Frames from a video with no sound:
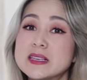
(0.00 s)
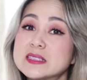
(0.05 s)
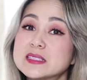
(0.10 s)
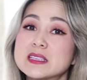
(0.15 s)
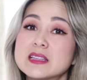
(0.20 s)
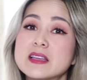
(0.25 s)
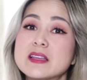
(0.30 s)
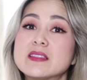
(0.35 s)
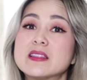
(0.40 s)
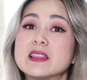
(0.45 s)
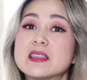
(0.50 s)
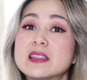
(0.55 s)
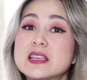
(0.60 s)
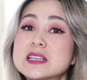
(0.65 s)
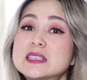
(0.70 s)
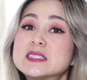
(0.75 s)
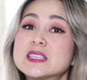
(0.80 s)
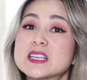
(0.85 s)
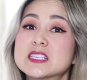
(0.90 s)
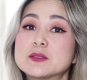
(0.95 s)
easily the
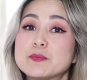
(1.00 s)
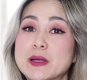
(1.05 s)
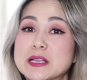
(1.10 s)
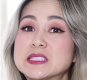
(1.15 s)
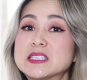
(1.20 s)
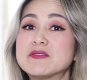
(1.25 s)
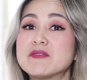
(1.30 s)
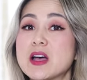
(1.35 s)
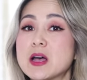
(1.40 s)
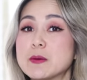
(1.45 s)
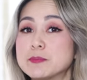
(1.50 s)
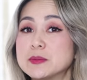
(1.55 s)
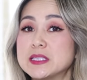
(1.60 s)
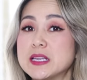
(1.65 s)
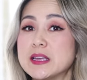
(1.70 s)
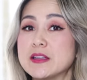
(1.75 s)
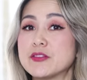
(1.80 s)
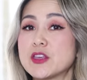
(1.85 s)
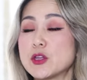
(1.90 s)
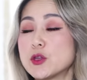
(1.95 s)
least expensive
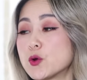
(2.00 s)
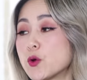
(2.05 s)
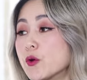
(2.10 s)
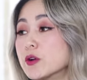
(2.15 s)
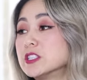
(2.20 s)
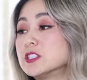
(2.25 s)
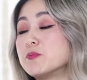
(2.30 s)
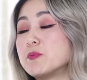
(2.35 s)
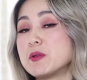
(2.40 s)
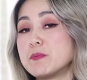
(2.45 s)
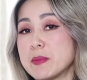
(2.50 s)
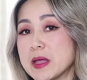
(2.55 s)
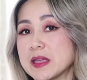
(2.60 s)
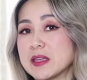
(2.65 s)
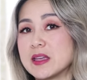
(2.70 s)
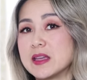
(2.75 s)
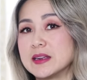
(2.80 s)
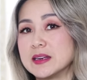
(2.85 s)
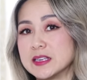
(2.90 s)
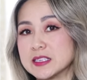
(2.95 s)
update that you're going to be
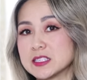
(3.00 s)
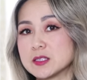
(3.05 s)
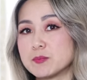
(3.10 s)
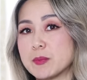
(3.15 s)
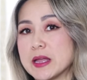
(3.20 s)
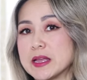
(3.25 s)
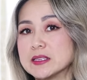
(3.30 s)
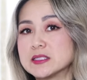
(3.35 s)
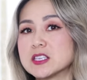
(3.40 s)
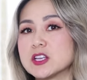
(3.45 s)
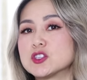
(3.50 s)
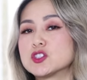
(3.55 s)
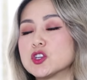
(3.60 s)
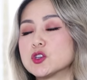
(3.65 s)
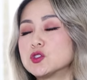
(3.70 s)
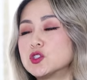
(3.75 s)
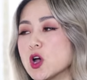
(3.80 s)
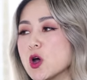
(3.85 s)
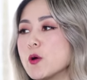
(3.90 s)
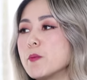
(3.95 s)
making in this space.
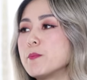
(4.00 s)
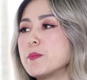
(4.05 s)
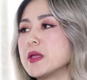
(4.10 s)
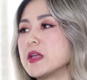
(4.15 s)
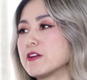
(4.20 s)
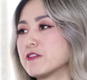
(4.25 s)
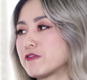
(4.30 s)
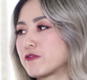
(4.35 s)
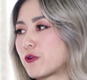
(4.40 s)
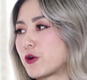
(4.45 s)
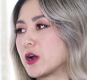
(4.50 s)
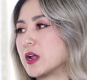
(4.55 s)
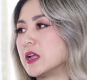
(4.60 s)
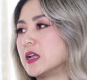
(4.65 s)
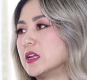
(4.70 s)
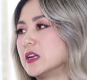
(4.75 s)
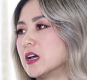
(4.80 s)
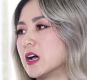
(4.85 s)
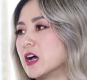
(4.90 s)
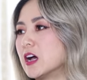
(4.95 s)
So don't be
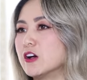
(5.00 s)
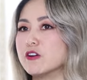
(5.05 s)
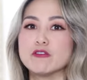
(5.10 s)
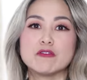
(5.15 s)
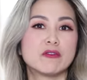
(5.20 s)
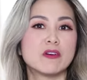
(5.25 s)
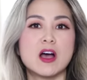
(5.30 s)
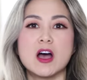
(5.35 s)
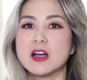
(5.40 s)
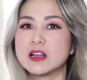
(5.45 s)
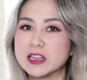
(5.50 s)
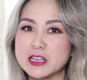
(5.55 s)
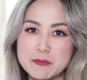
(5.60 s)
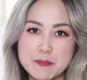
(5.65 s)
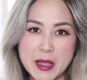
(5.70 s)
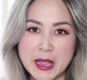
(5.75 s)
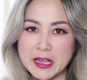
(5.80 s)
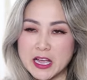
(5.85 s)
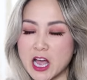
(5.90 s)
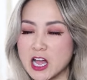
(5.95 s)
afraid of ugly
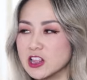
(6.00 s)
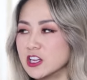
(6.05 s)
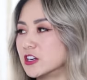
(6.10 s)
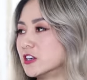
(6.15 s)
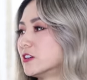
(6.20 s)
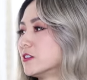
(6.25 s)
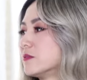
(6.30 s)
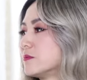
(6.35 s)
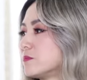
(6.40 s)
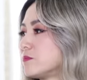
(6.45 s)
paint color.